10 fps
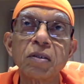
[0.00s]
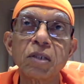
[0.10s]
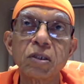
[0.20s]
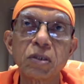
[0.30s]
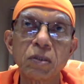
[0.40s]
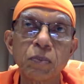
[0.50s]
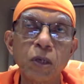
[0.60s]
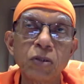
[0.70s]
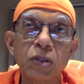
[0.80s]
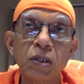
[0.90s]
This
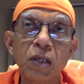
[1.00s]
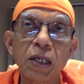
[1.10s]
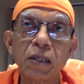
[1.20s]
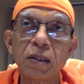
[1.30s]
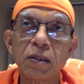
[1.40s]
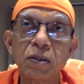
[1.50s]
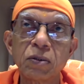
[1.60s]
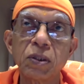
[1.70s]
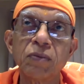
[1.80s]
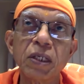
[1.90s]
poison, like
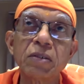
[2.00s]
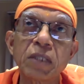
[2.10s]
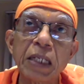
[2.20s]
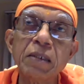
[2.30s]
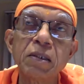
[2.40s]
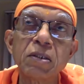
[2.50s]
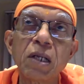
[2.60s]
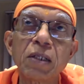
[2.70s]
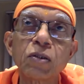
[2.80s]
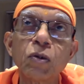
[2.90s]
the very sight is
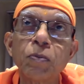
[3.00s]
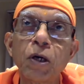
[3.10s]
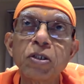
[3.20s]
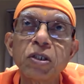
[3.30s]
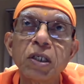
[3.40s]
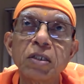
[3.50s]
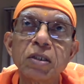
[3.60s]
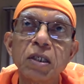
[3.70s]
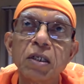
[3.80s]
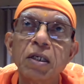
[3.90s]
like so poisonous,